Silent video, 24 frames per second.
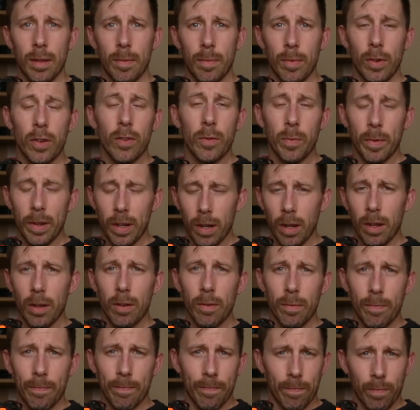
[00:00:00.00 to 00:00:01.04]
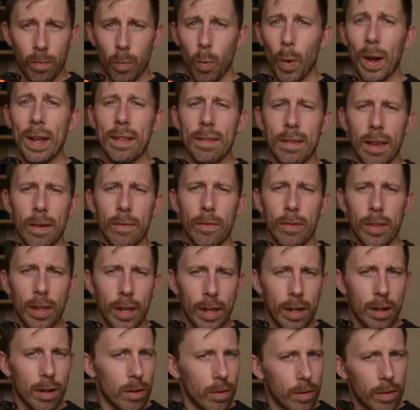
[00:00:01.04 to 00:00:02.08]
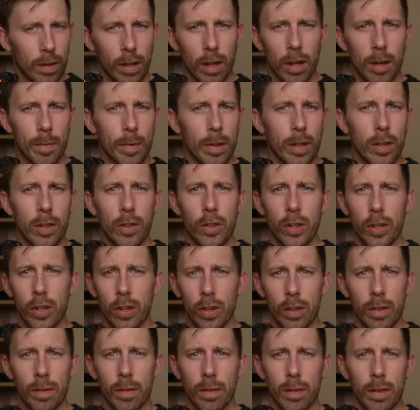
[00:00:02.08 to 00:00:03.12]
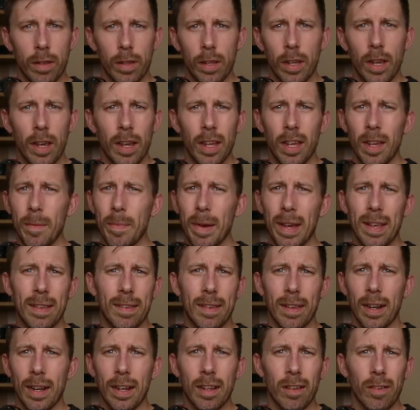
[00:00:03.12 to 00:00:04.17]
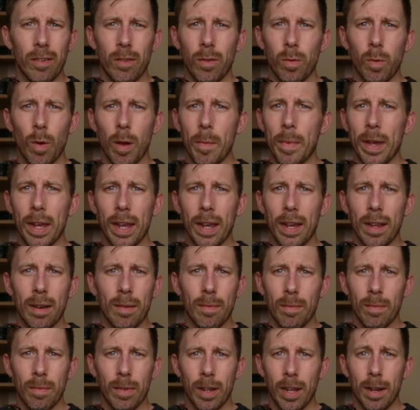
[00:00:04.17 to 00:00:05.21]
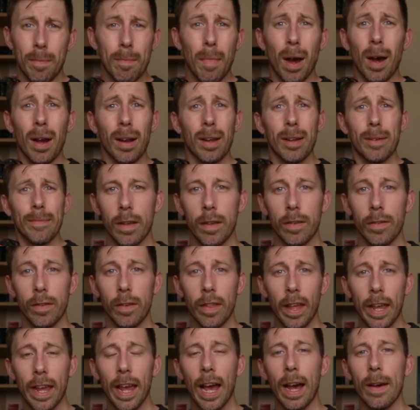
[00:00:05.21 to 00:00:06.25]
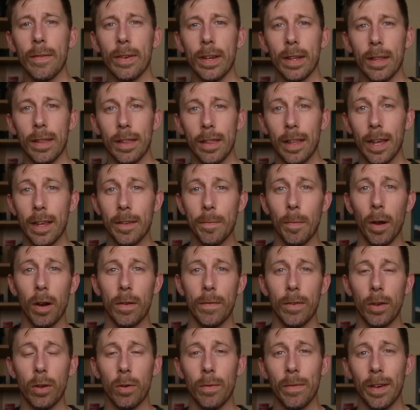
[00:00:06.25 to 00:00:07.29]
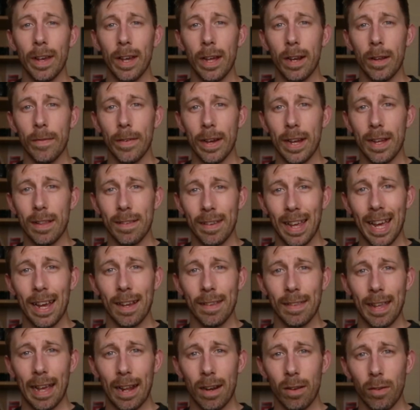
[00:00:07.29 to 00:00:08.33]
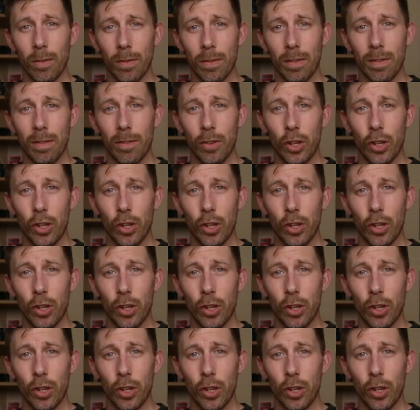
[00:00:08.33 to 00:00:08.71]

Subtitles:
because we know weight's everything in OCR, because you're basically just swimming in muck. So there you have it. There's my review of inov8's X-Talon